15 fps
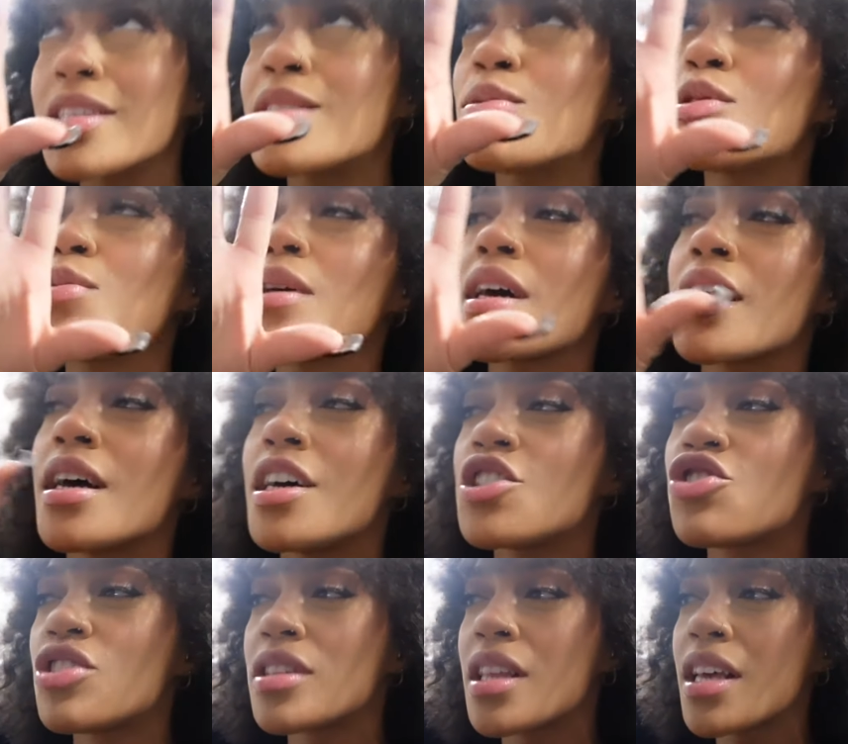it's supposed to be like an
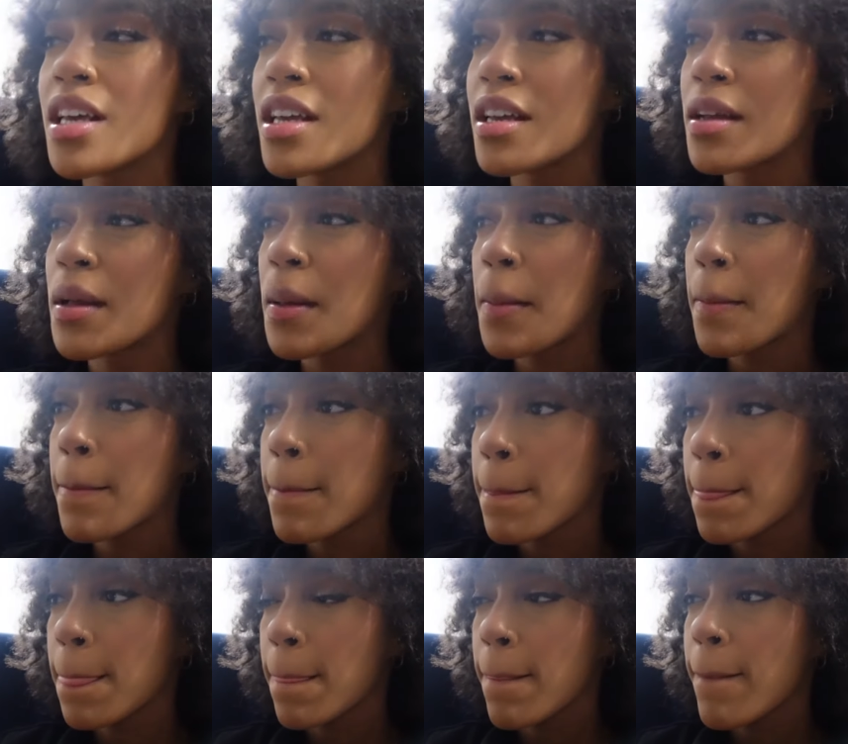extra thing. And
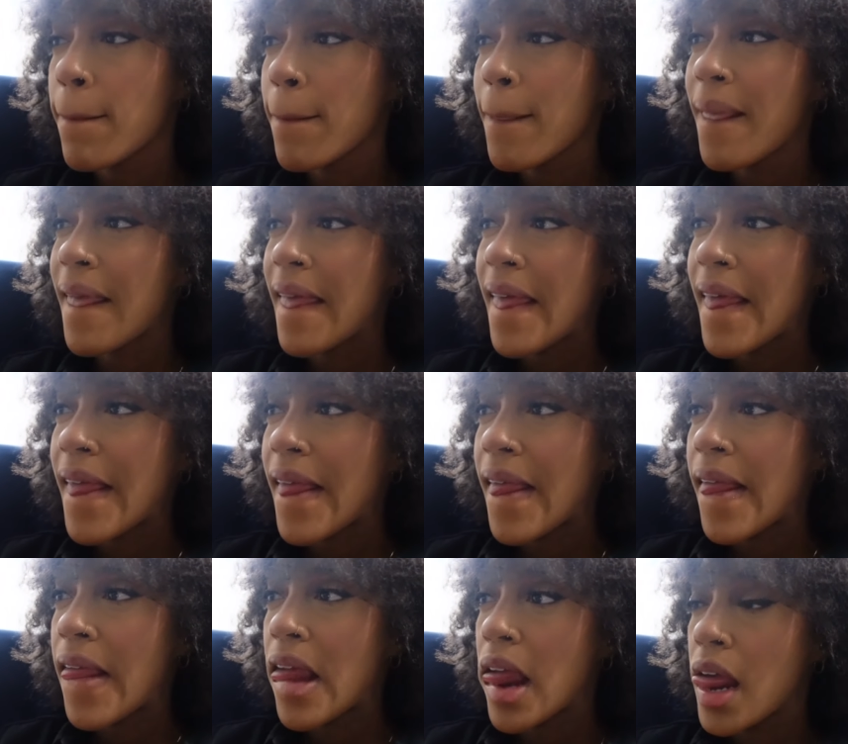I can get many uses
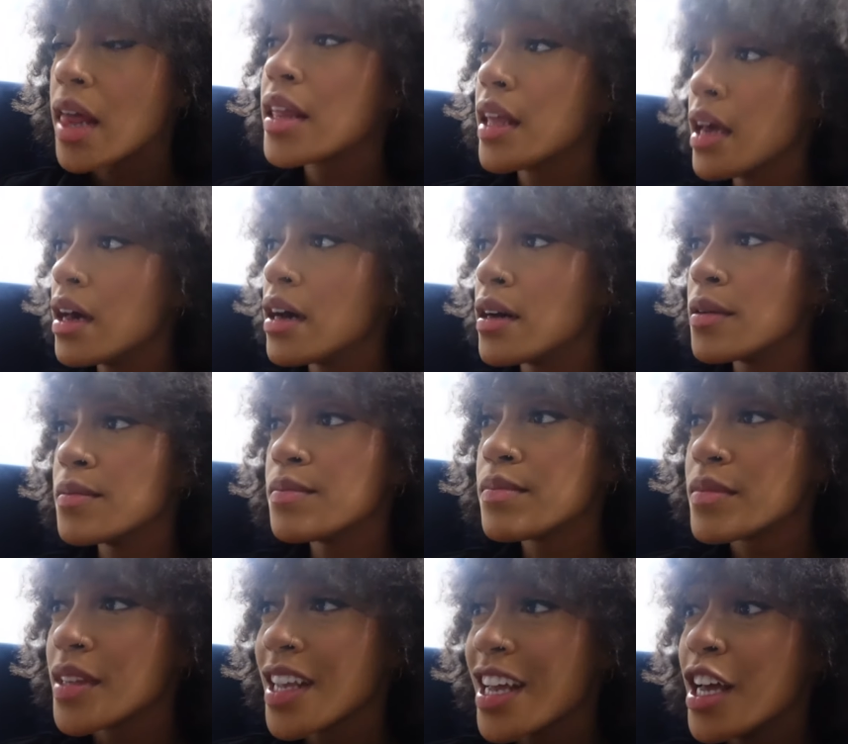out of this.
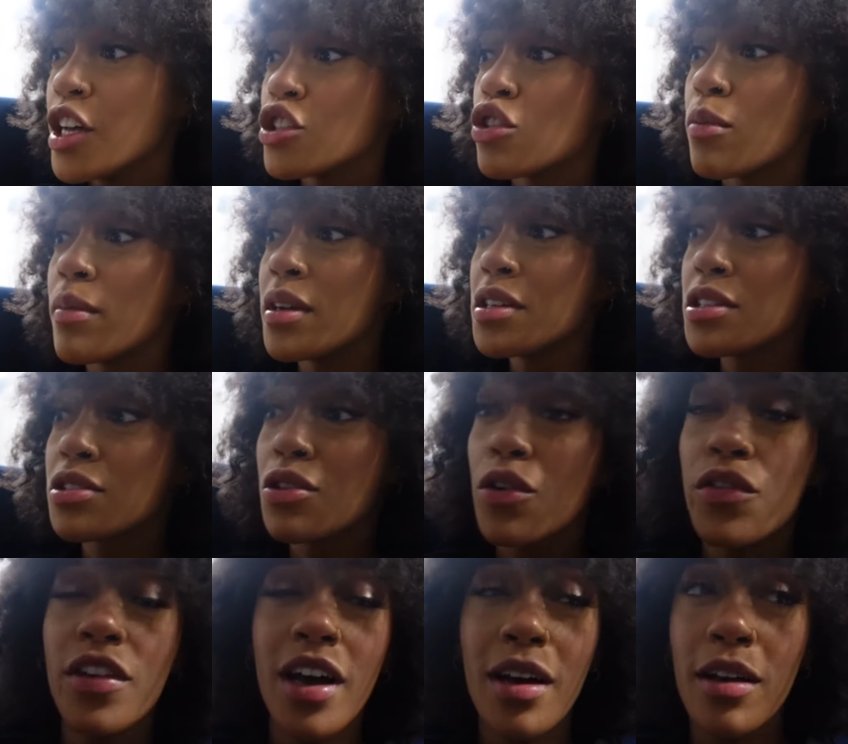yeah. So make sure
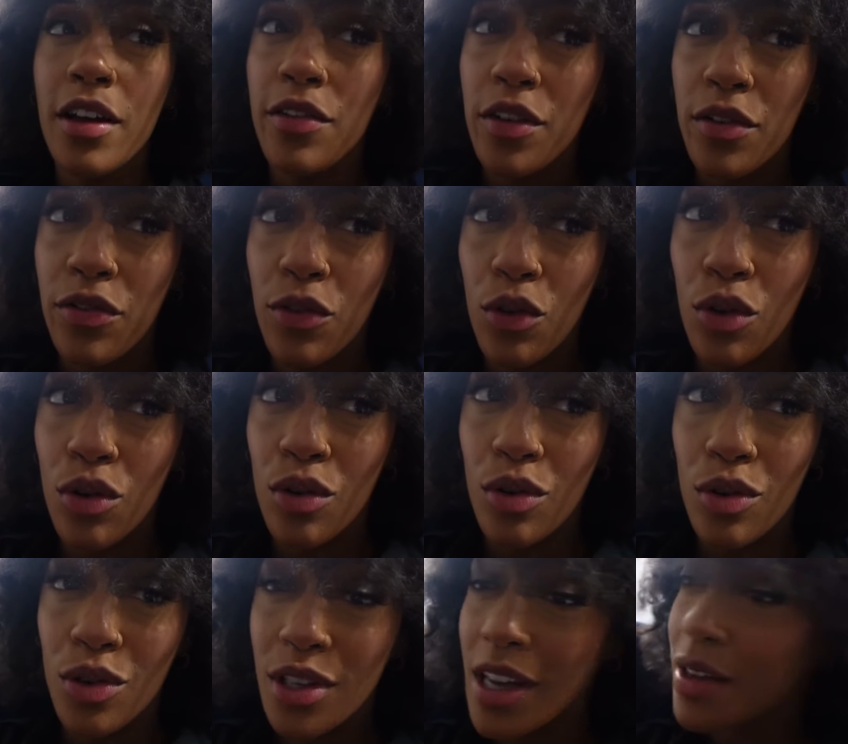if y'all if it's
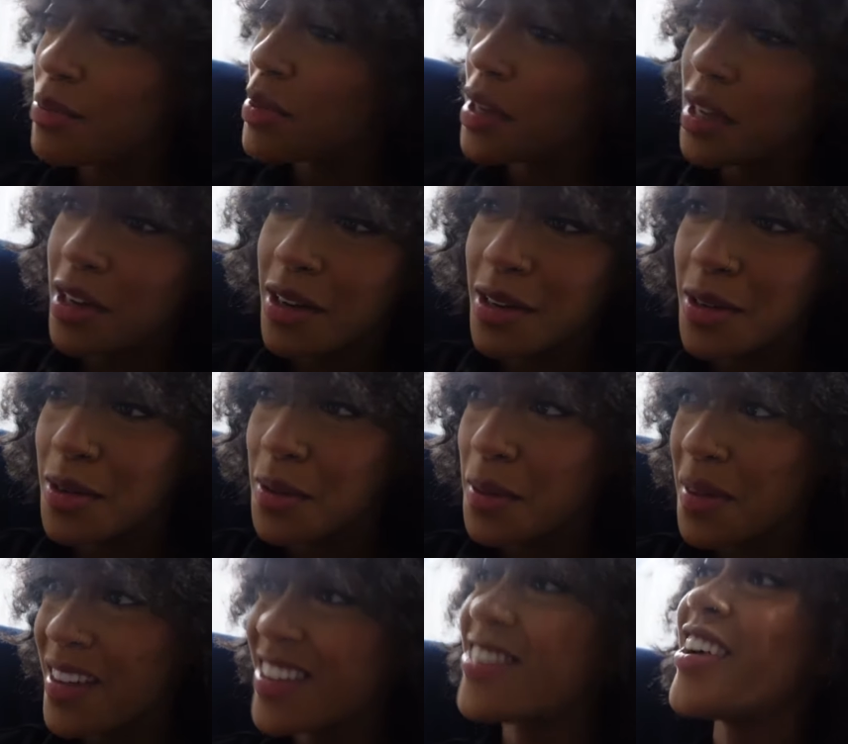full y'all pick it
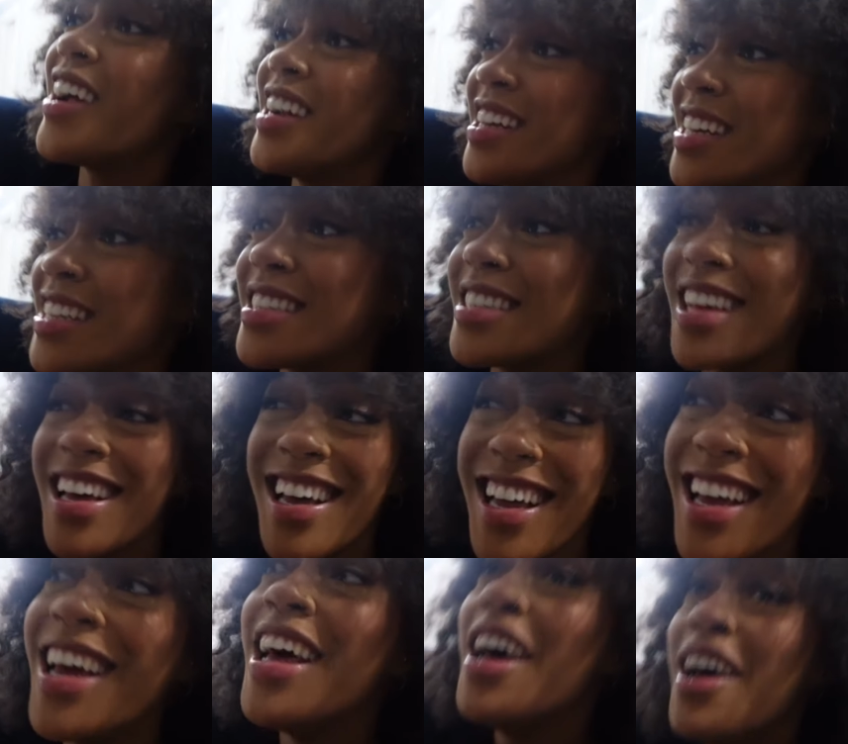up.
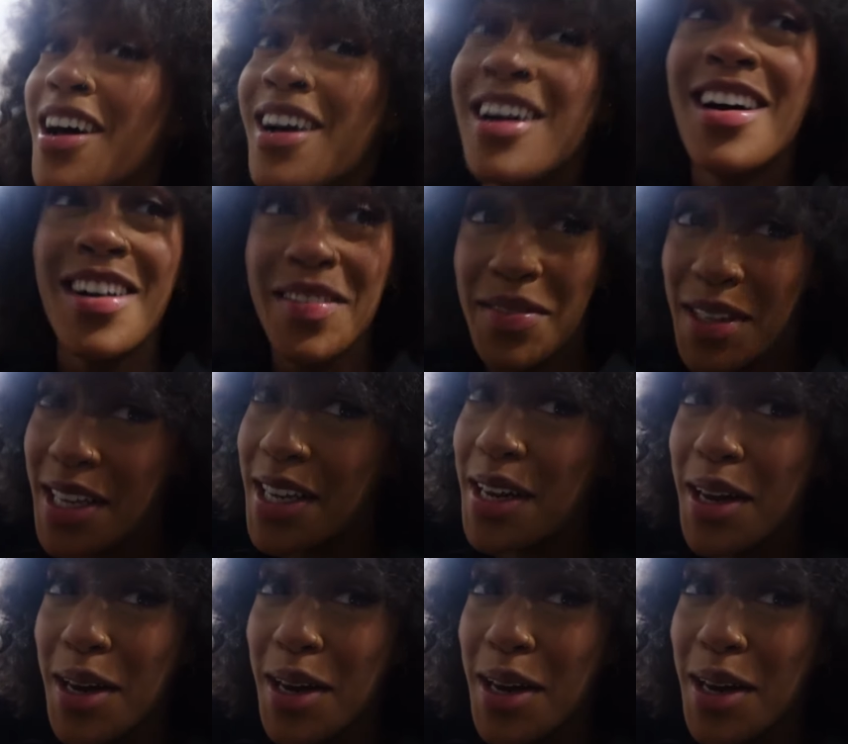Right? Pick it